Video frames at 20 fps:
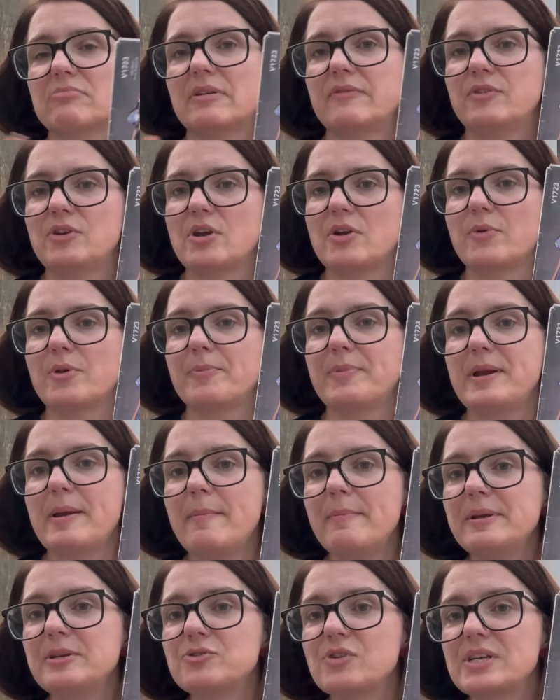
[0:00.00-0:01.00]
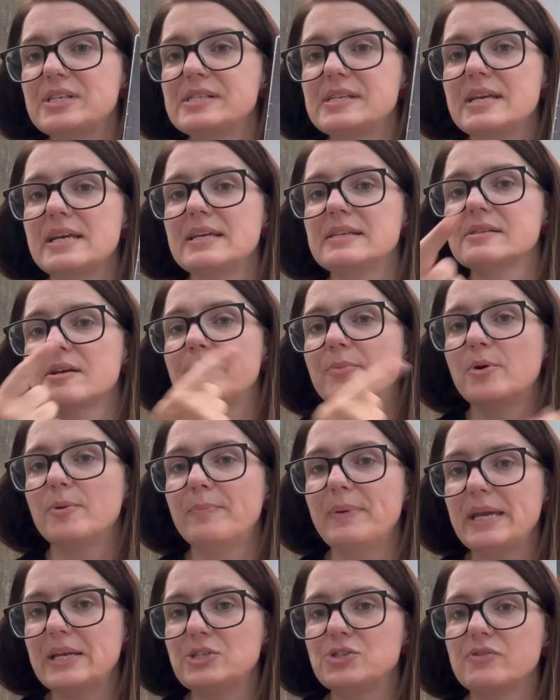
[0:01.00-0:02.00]
if you don't know what the Penelope dress is, I'll put a
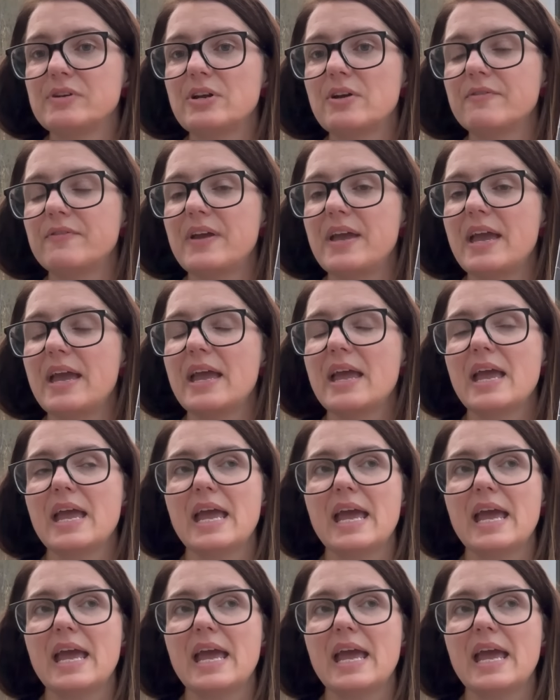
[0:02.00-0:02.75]
picture in of it.